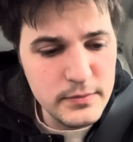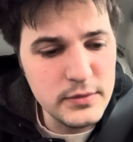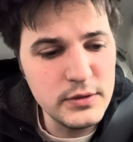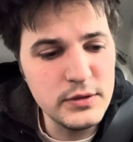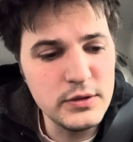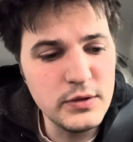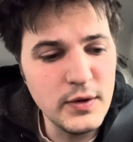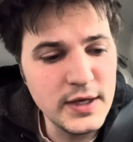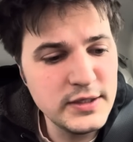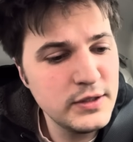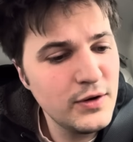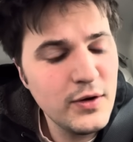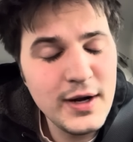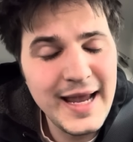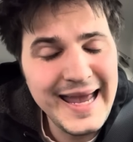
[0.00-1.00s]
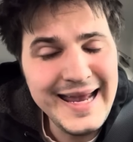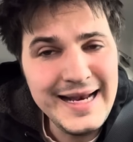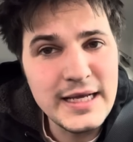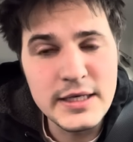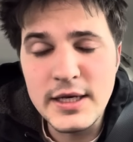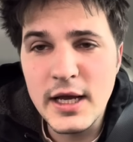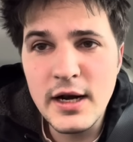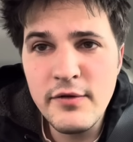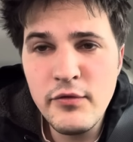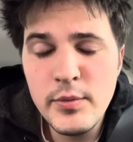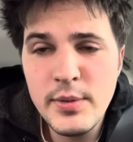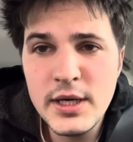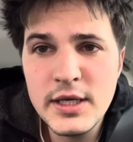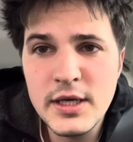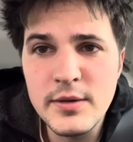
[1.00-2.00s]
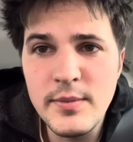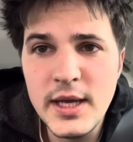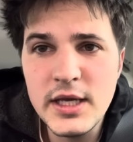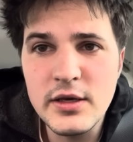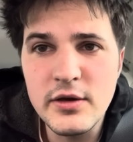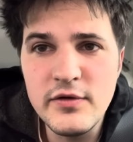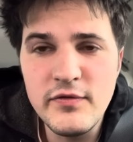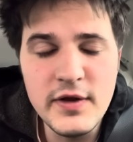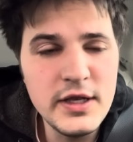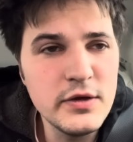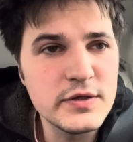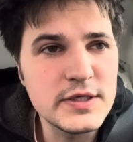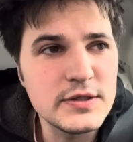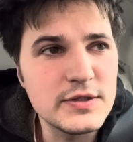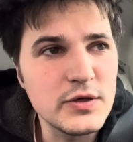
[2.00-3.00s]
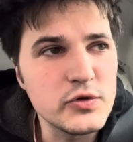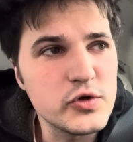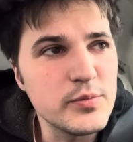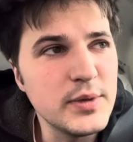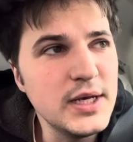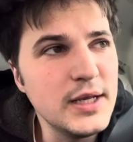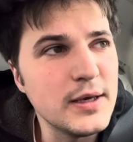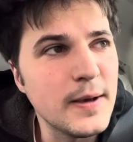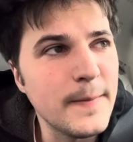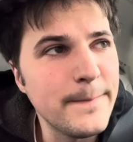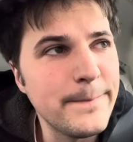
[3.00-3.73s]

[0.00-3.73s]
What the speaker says: You had to know how to edit. Not everybody could make good videos on social media.